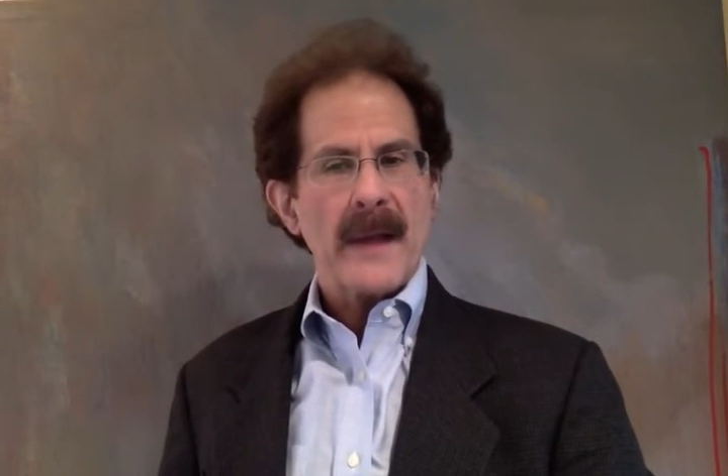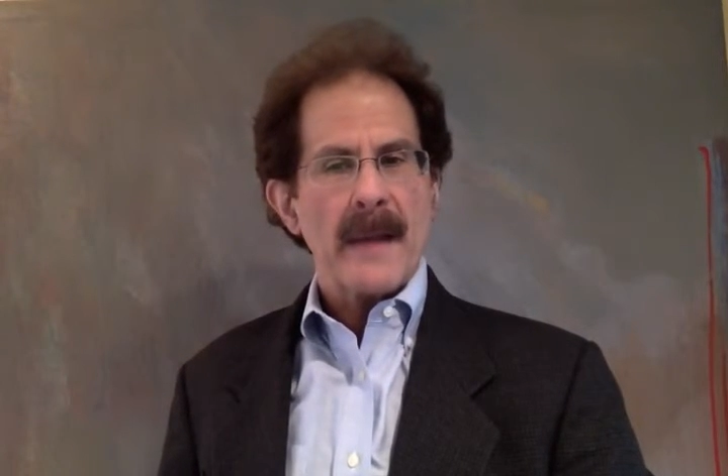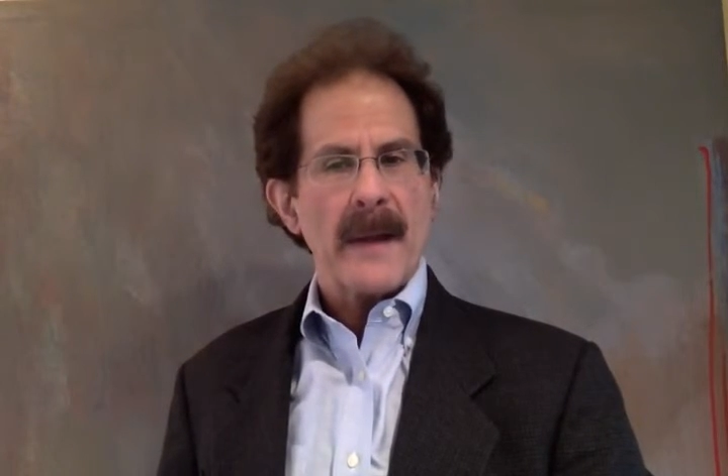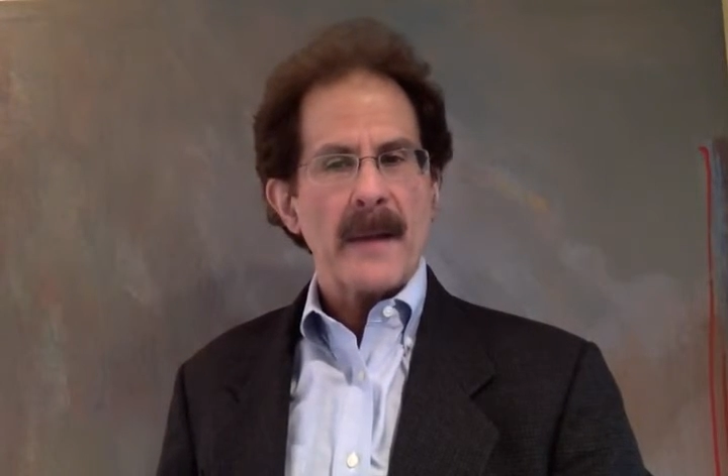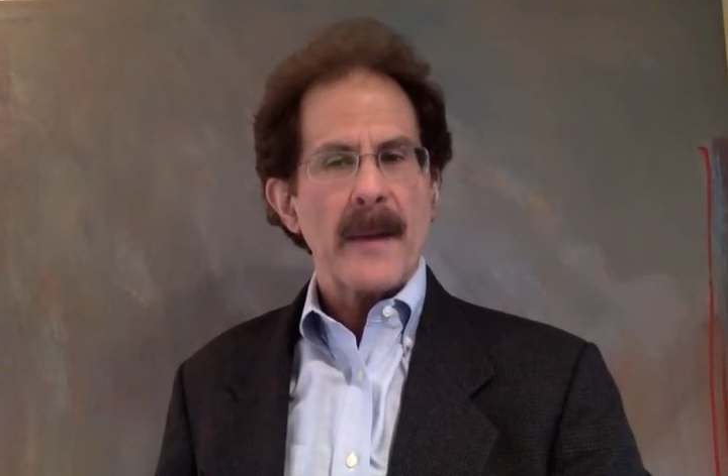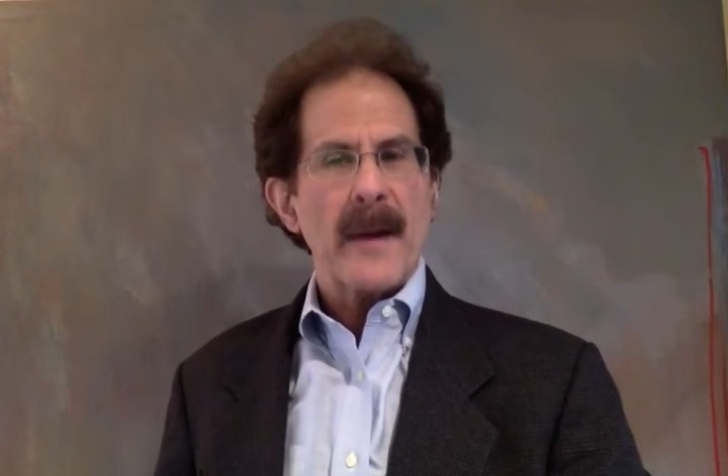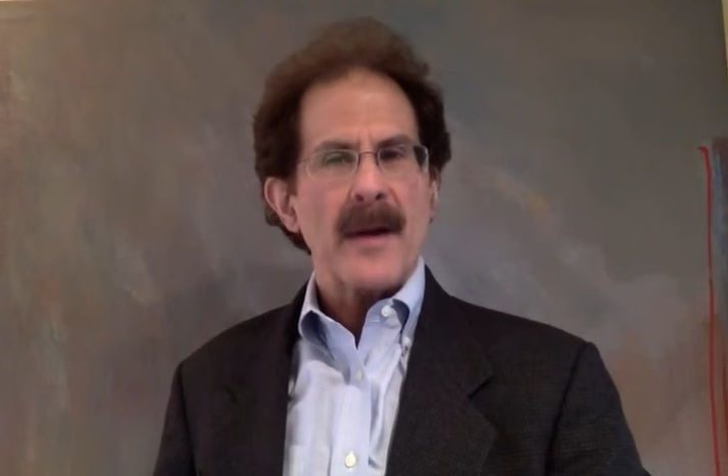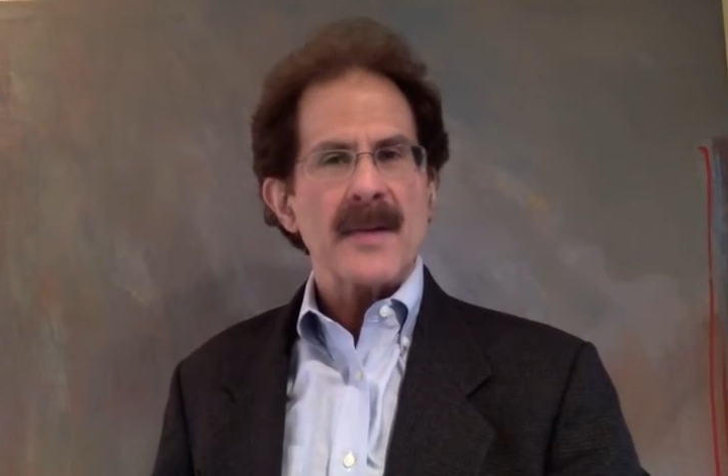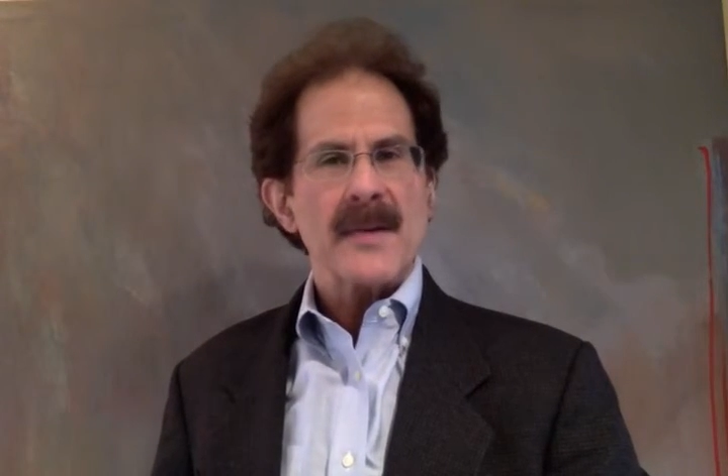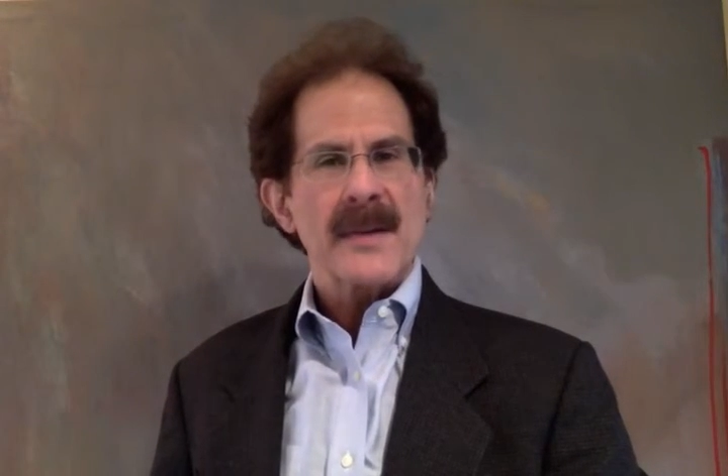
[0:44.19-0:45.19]
I'm Michael
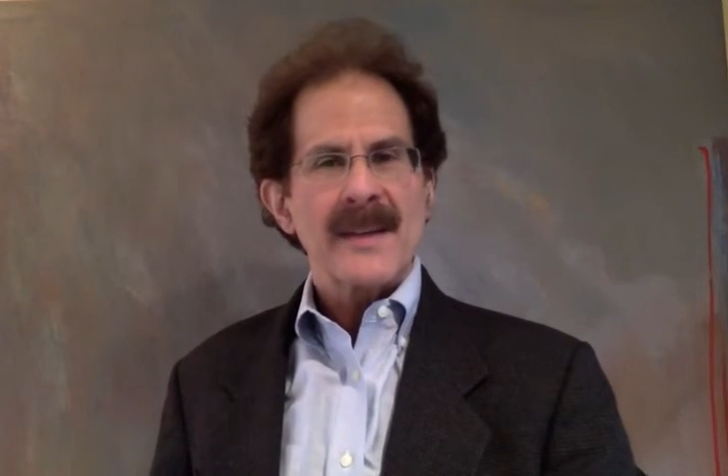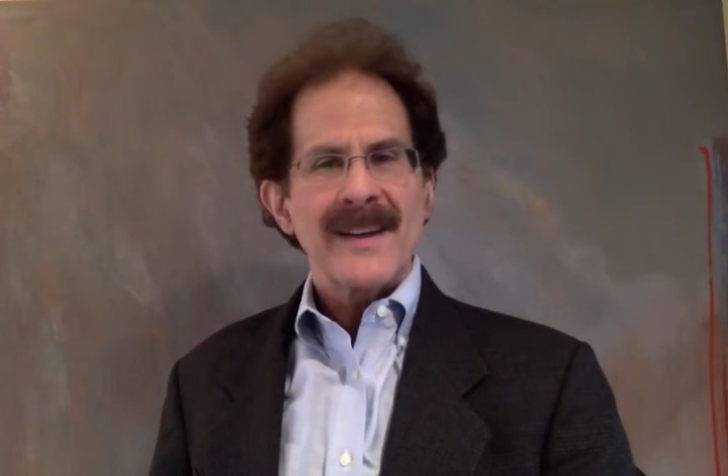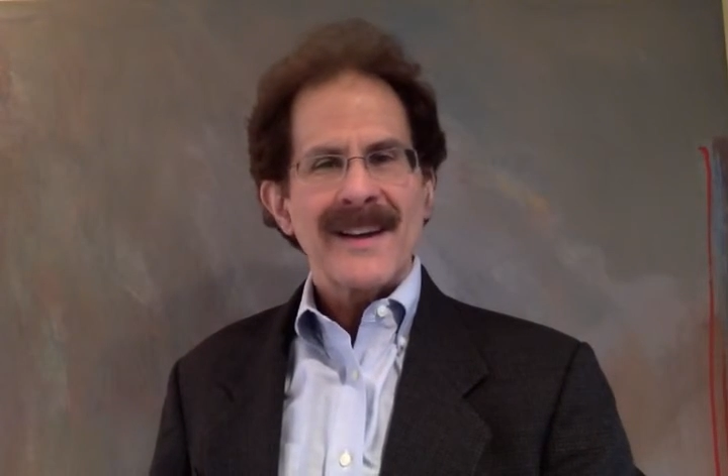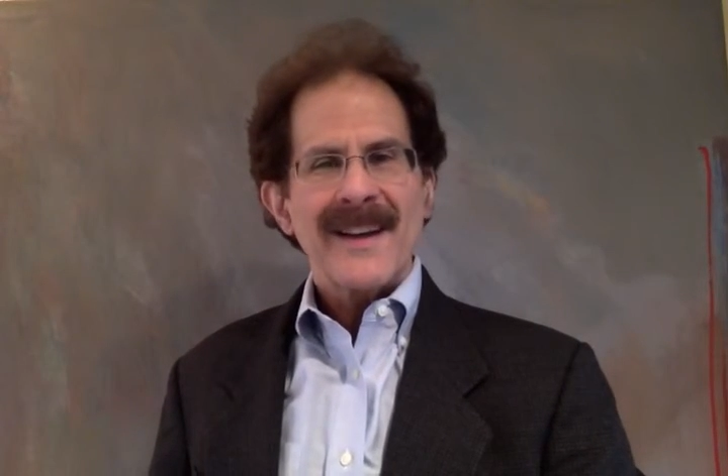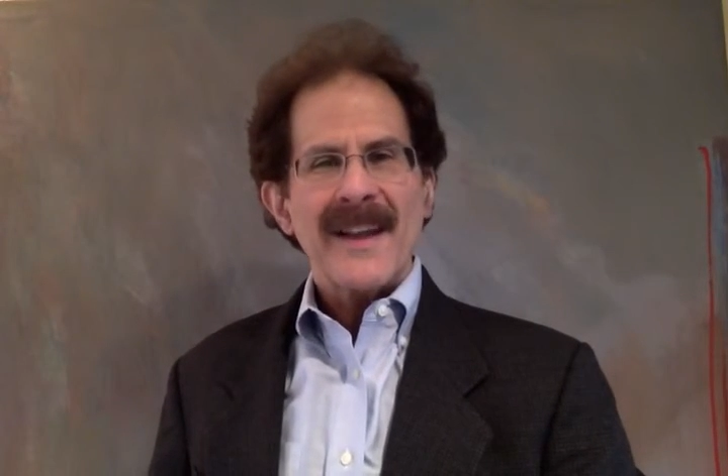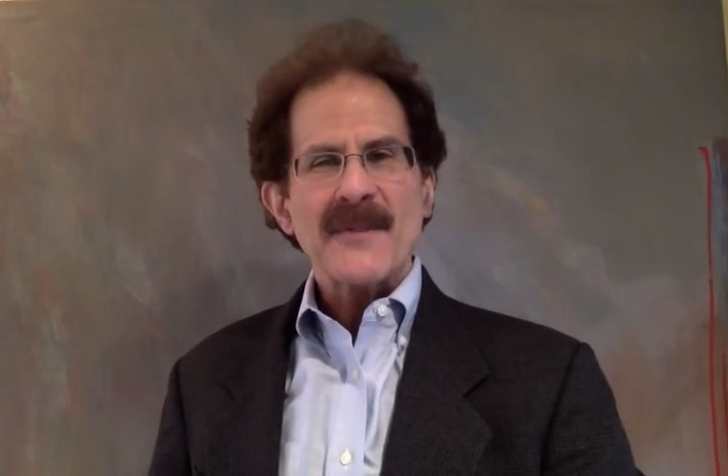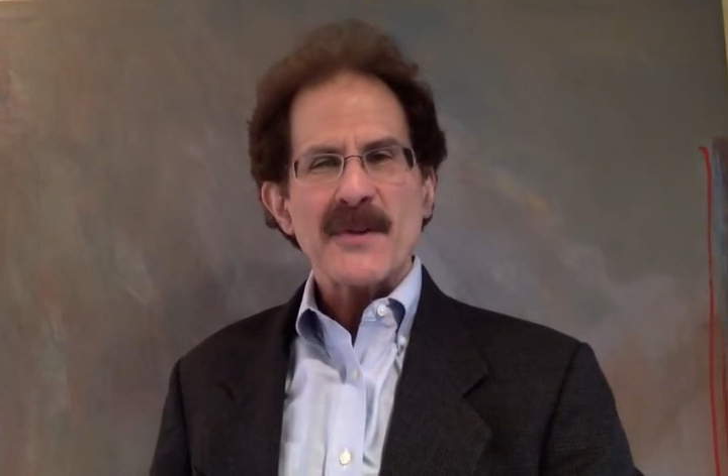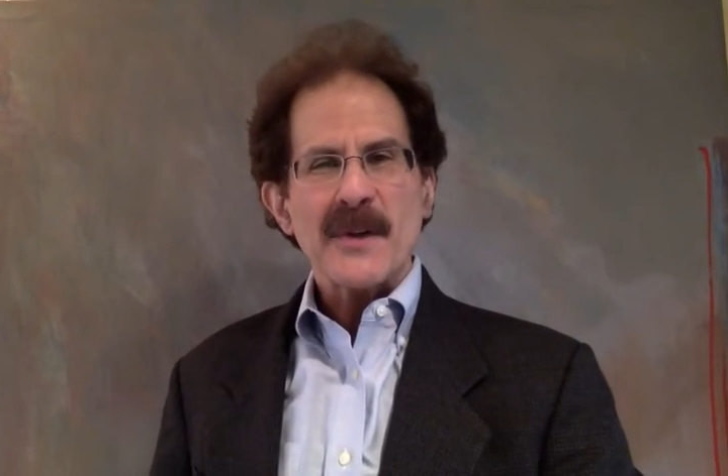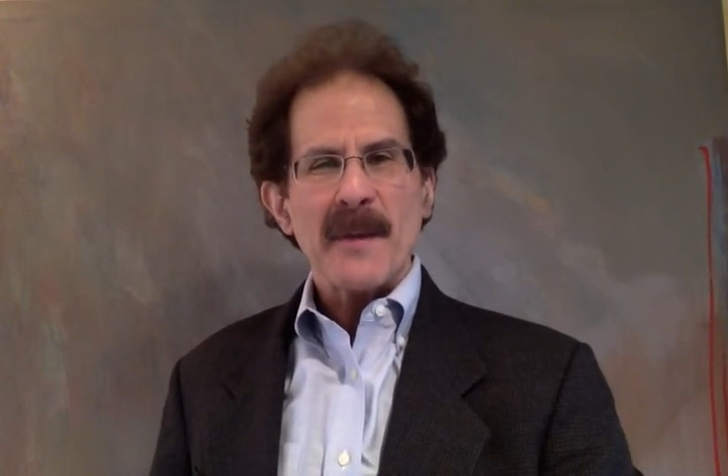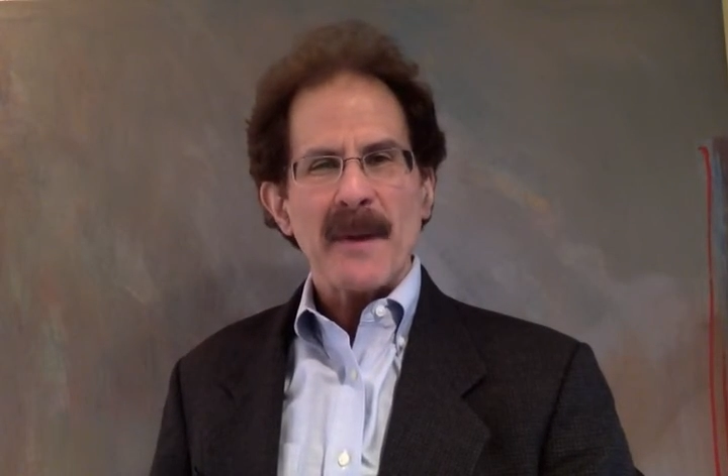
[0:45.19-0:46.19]
Barris. Thanks for
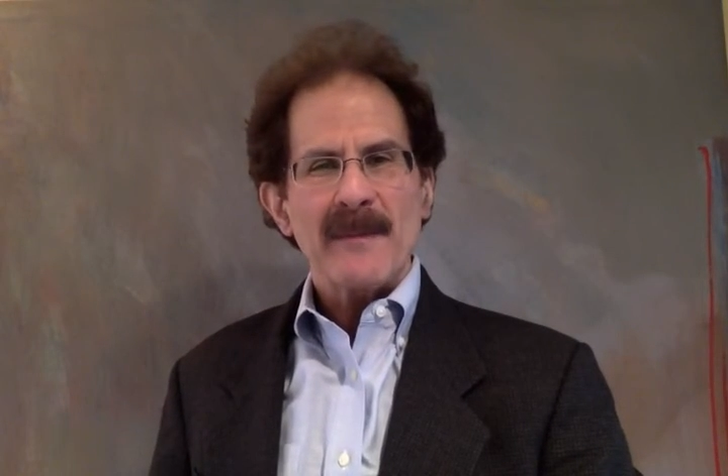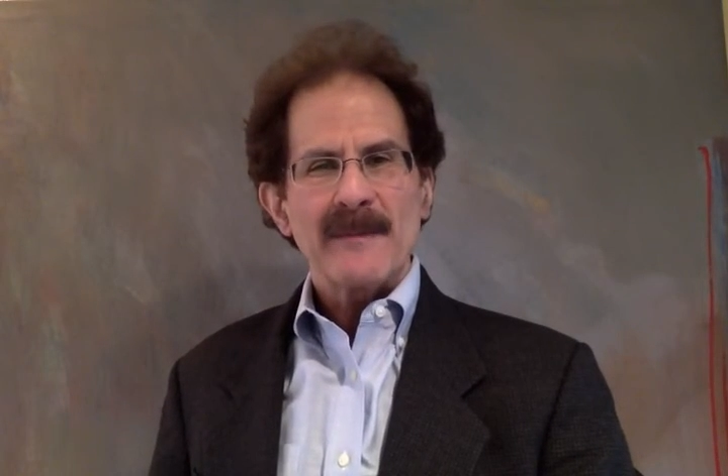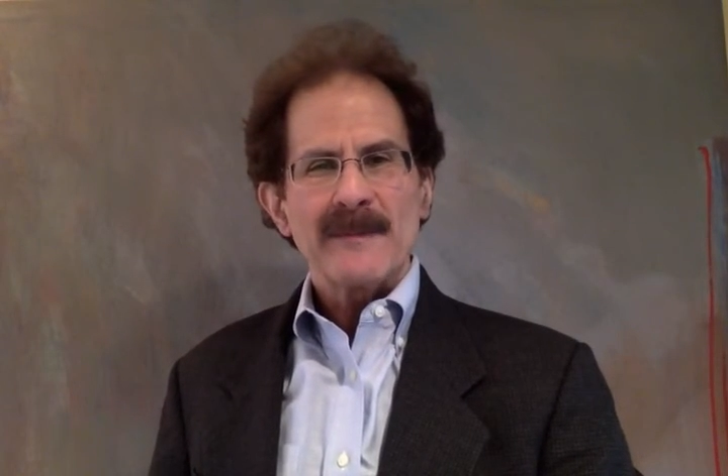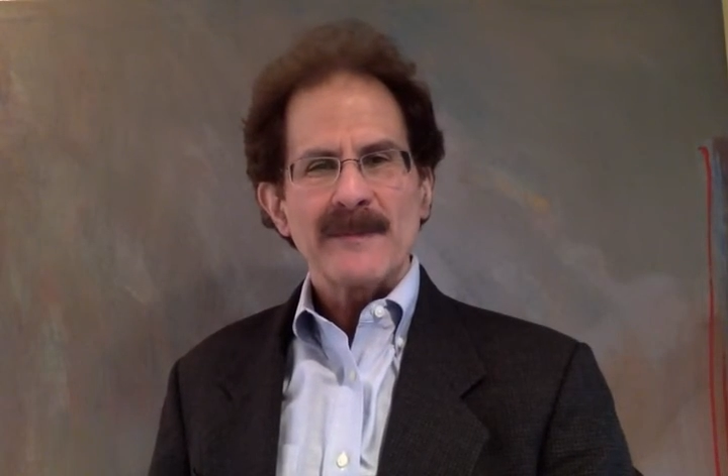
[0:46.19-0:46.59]
joining me.